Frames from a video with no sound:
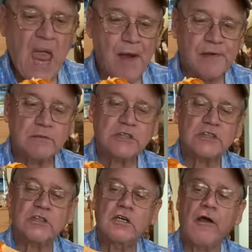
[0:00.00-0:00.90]
And this
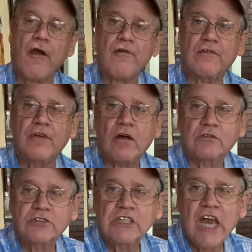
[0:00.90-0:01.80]
is good. I don't know if y'all can
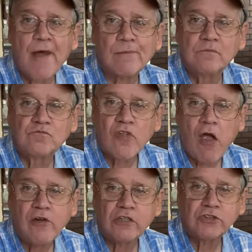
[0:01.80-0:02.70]
see that.
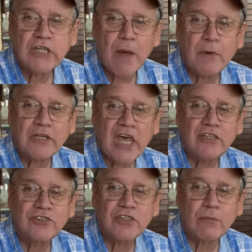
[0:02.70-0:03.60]
I see that
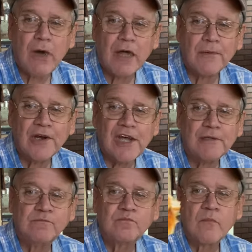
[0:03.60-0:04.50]
potatoes in the bottom of that.
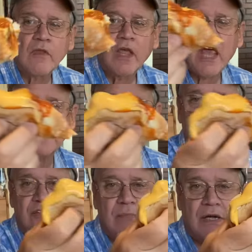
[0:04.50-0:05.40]
That
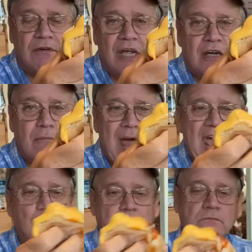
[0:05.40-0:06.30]
cheese melting out in the back.